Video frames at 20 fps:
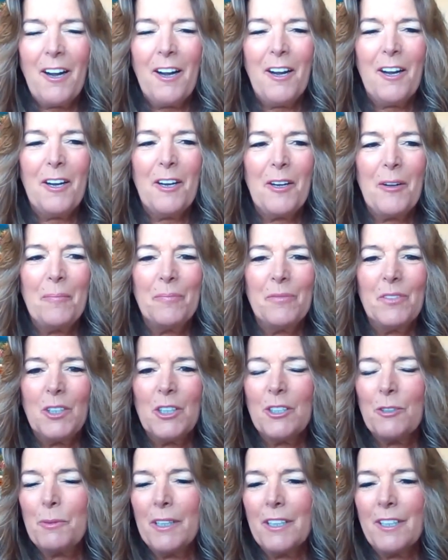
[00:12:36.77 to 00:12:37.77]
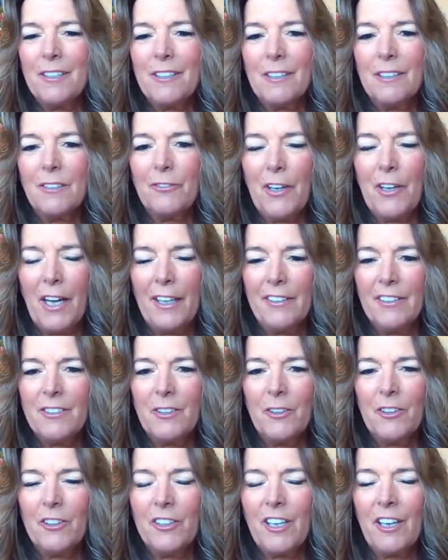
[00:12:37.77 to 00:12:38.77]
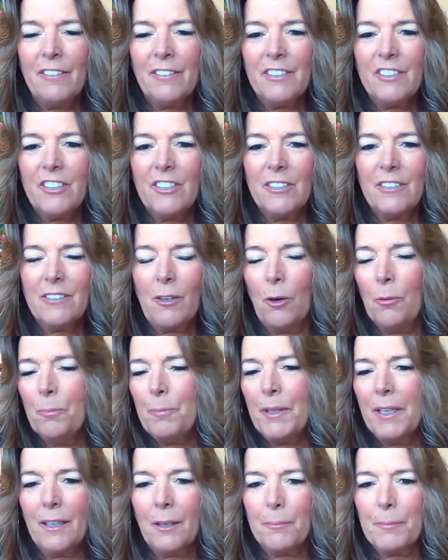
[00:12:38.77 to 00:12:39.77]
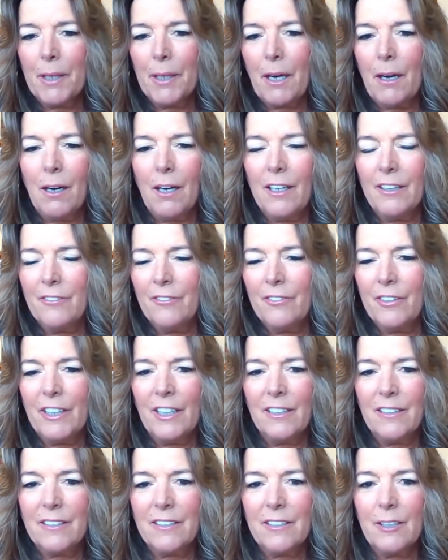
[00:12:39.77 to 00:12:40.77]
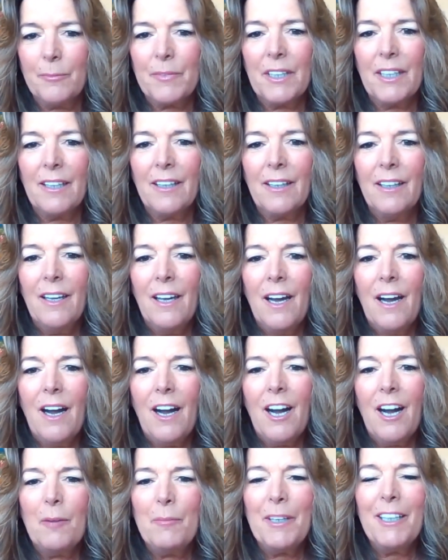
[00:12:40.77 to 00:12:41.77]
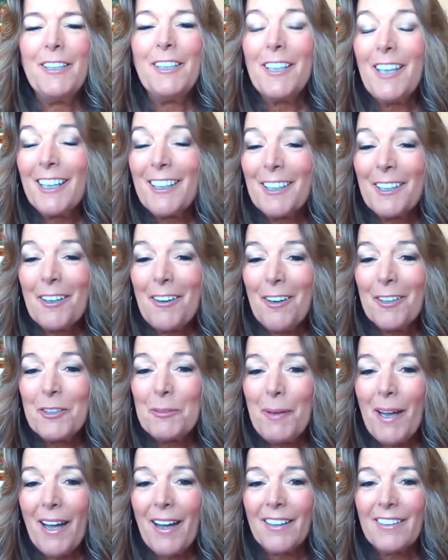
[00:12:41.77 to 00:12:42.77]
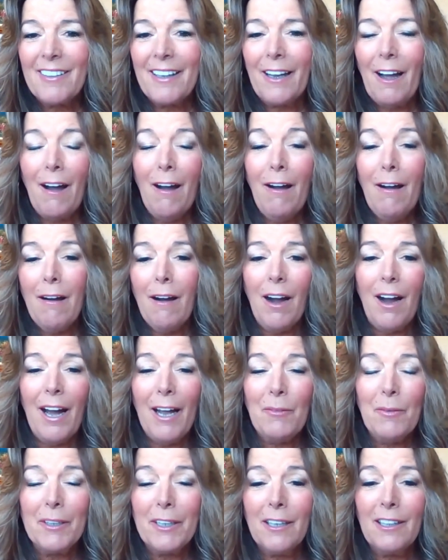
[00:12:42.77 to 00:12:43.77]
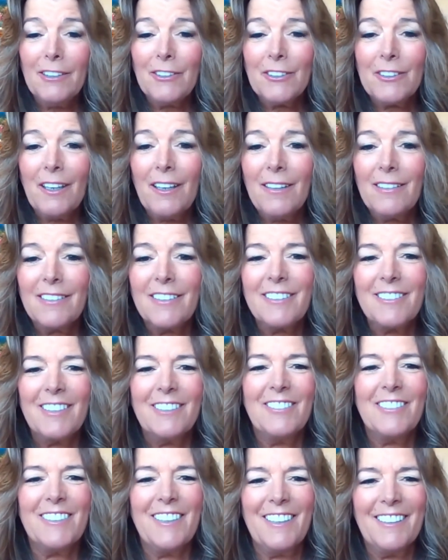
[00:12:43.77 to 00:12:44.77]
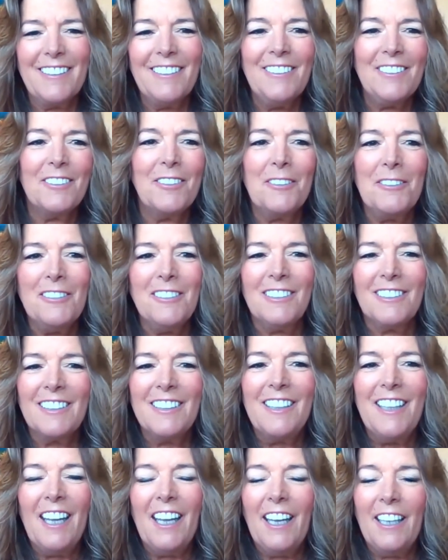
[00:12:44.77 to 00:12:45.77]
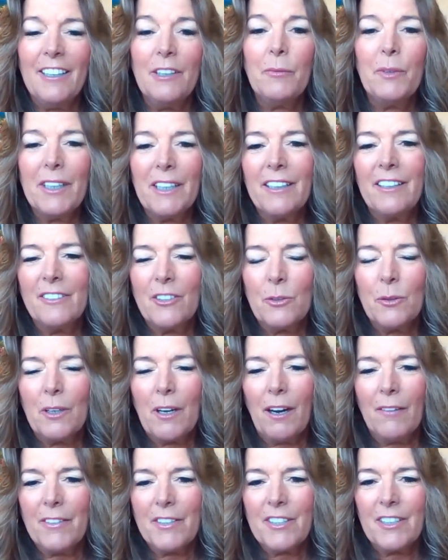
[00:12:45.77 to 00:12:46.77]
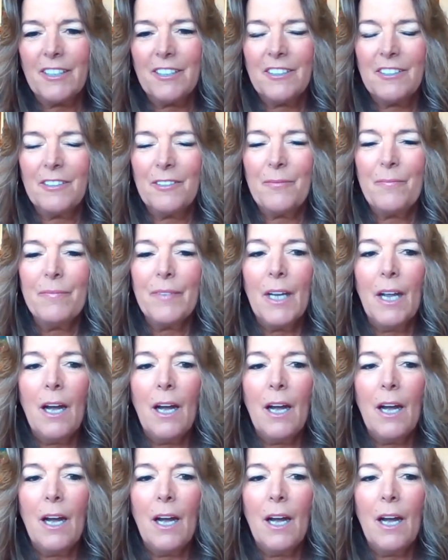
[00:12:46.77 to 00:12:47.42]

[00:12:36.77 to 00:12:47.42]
um, just because it's fun. So they're not just opening up a card and reading something. Um, and then I get calls back like, oh, I won $100. And I was like, oh, cool. And then we get into a conversation.